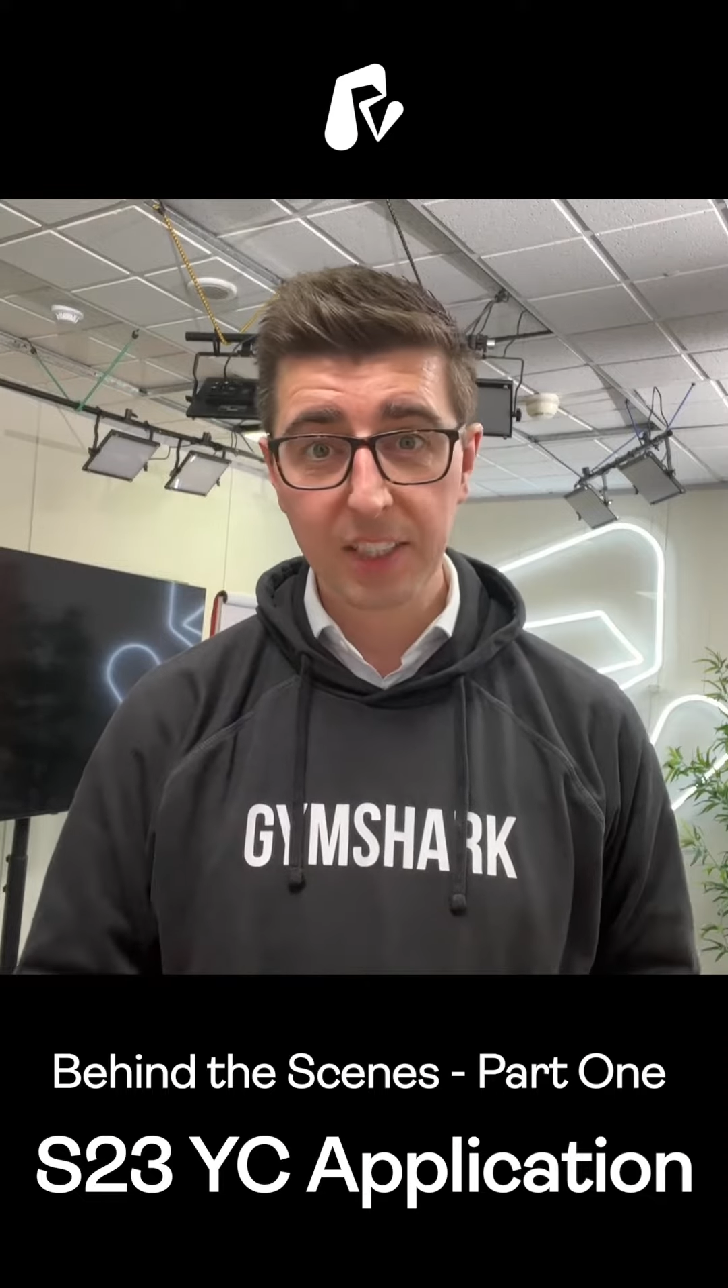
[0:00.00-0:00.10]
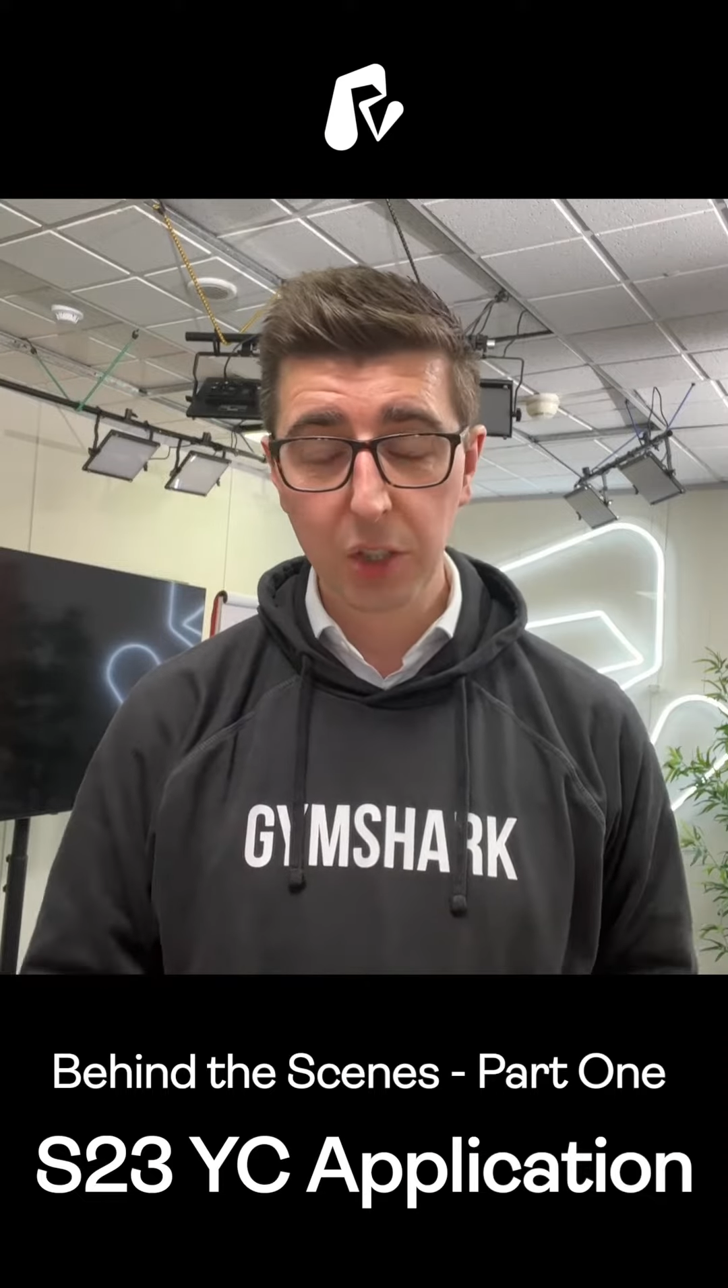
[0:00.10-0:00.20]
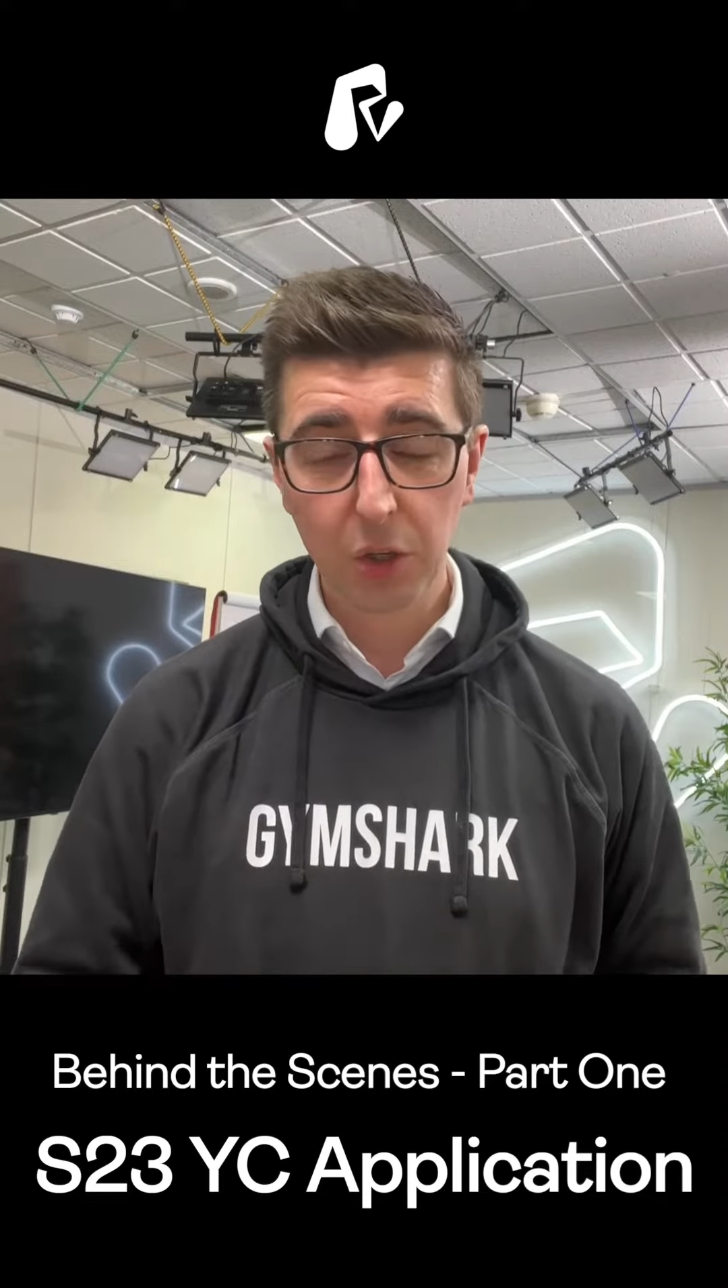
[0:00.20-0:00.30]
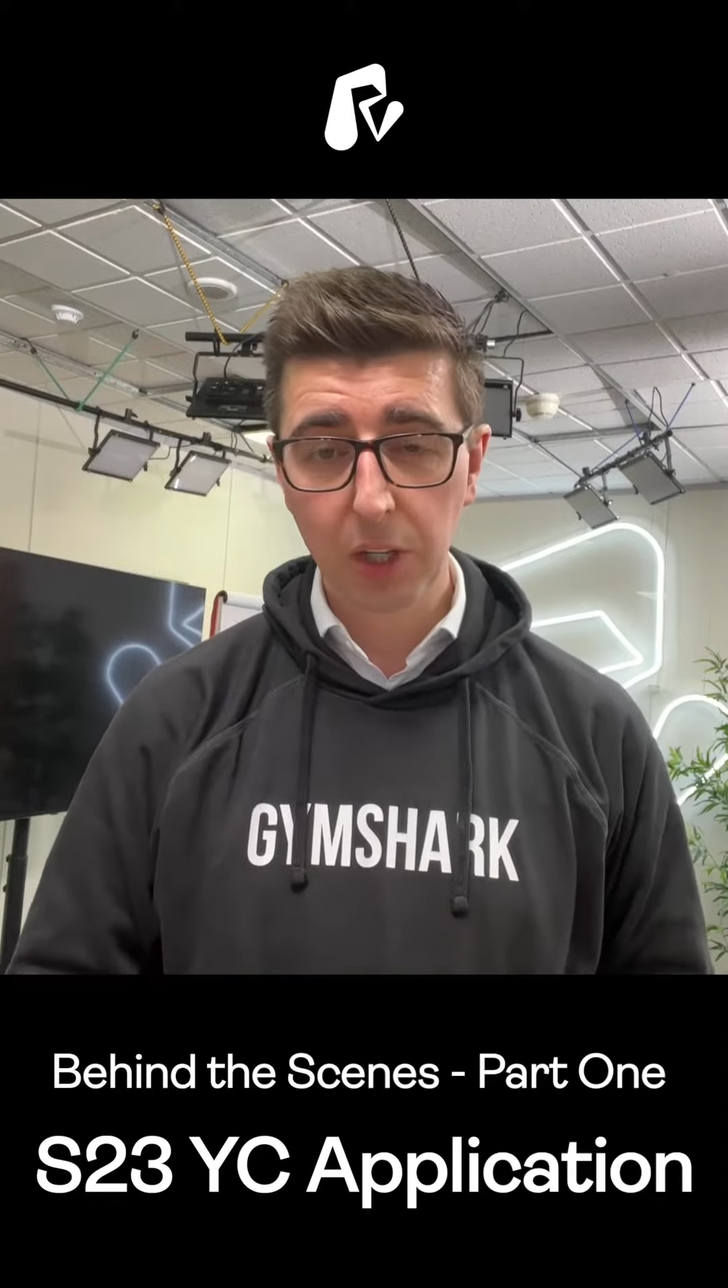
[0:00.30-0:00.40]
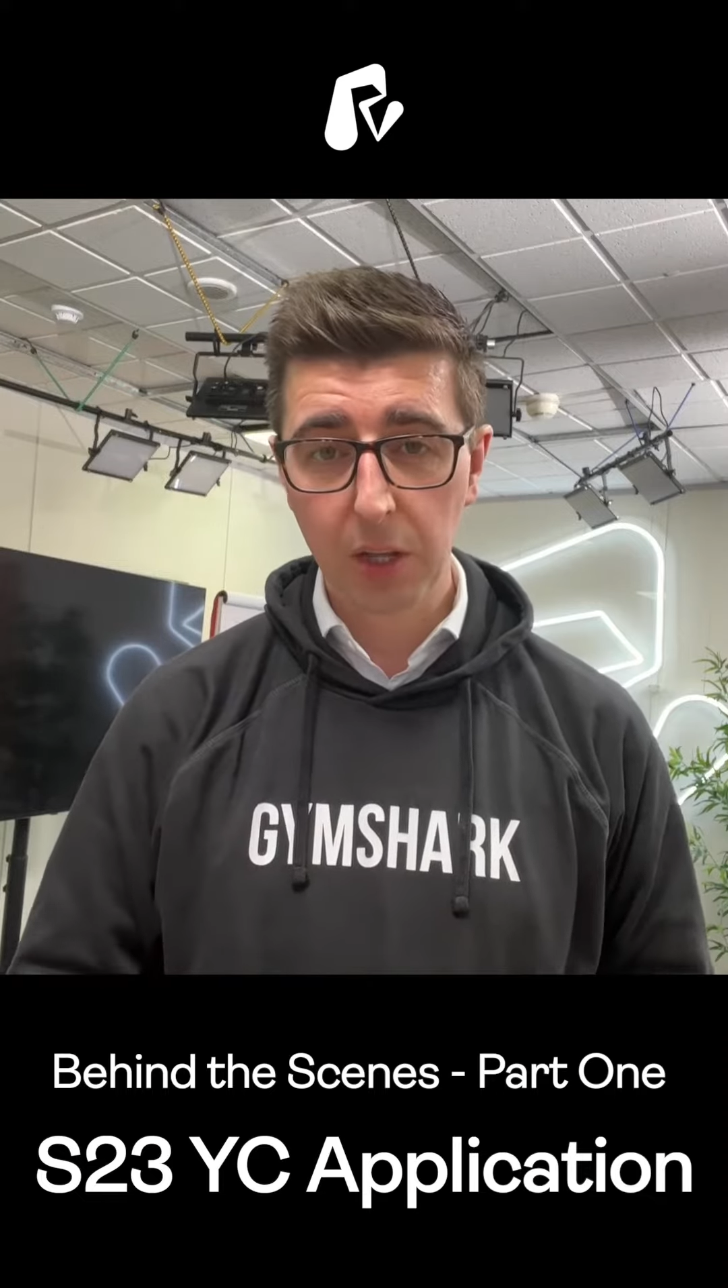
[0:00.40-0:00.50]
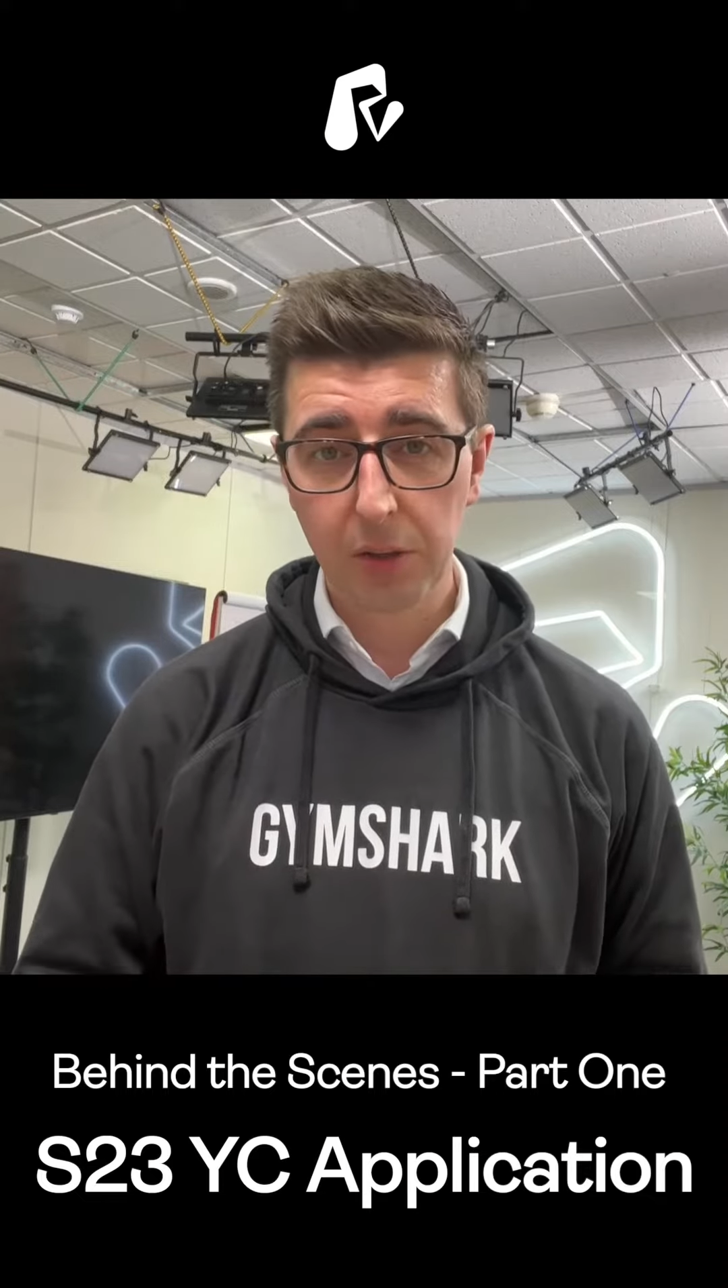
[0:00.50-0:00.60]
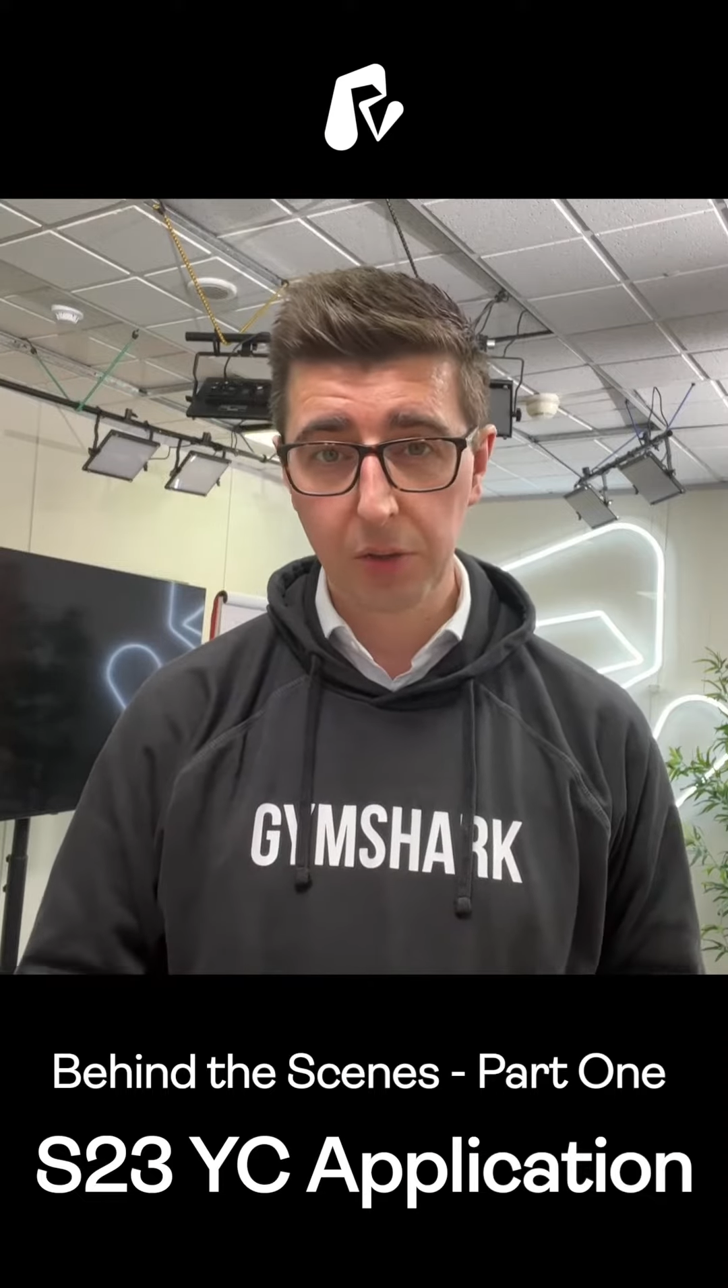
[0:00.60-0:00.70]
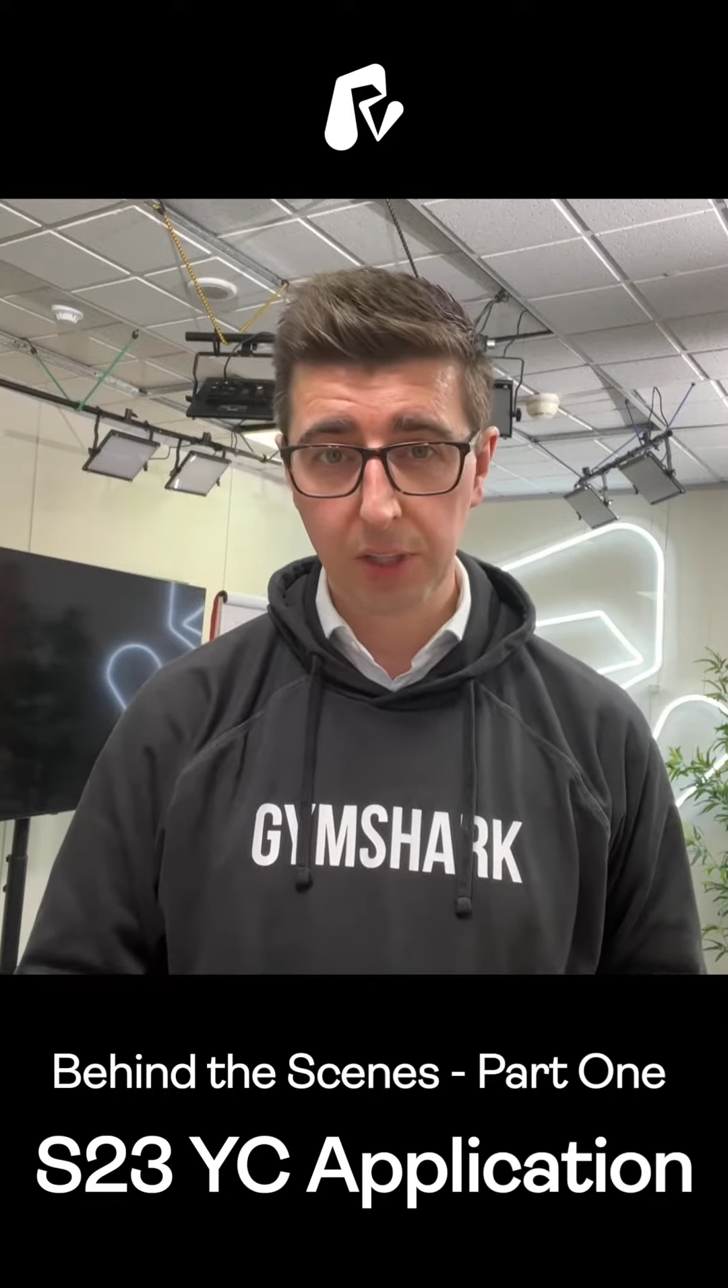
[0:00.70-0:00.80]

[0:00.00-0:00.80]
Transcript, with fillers: you're going through